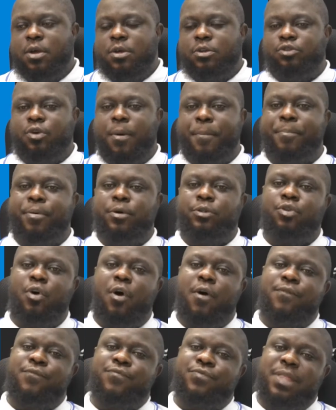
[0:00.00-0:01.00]
So both
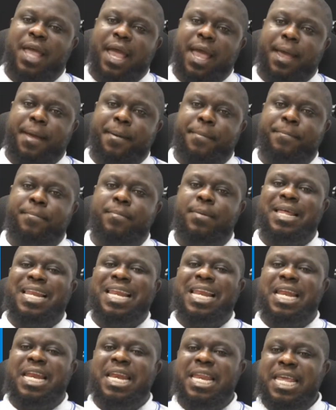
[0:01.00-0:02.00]
of them
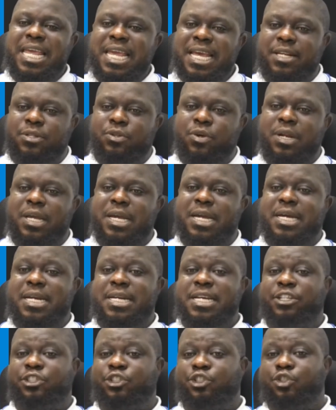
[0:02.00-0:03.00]
lead to the
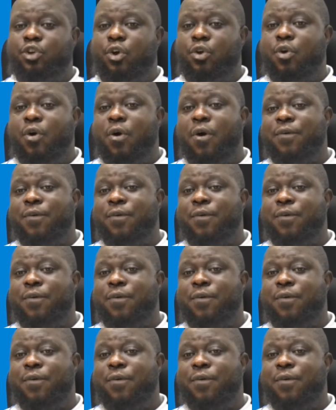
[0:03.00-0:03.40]
creation